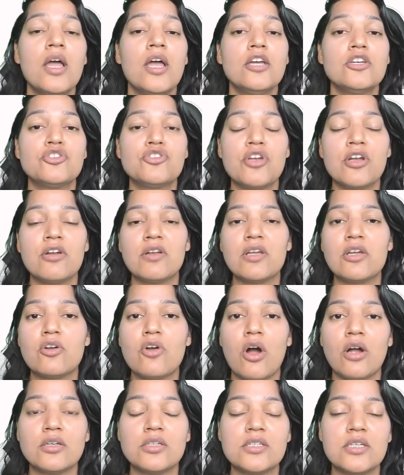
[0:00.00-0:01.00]
sharing
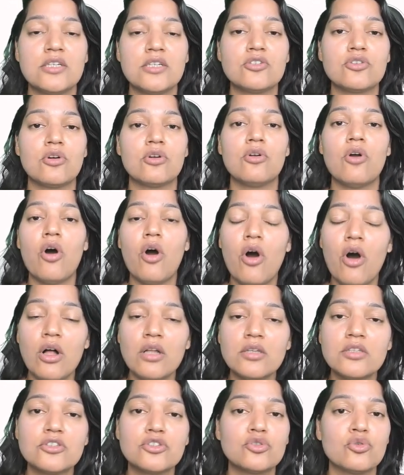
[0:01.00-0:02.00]
content on
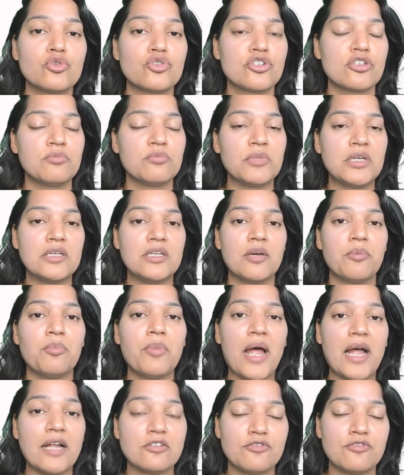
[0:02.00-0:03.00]
all the social media
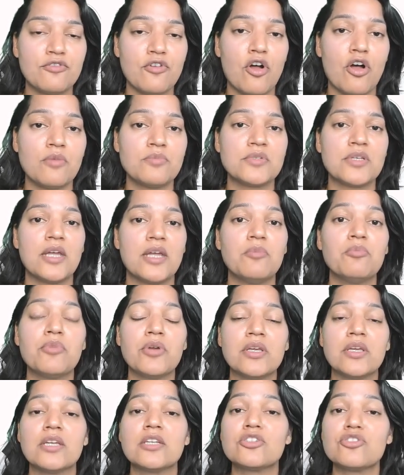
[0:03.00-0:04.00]
platforms and
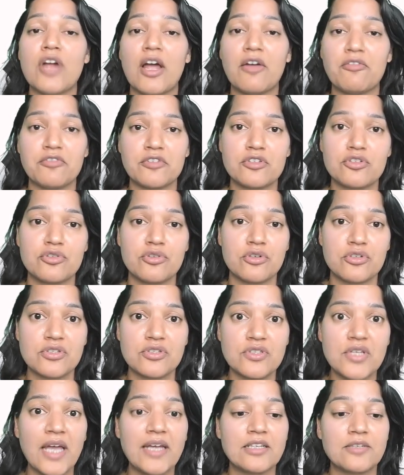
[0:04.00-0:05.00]
bringing traffic to your
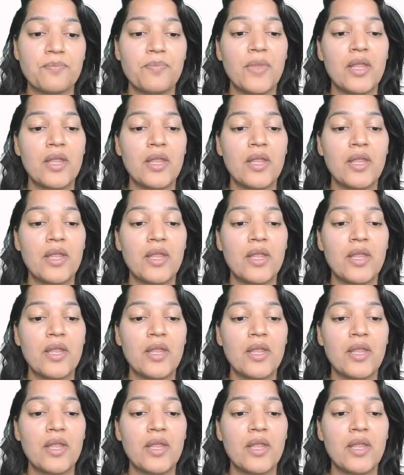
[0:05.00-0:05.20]
site.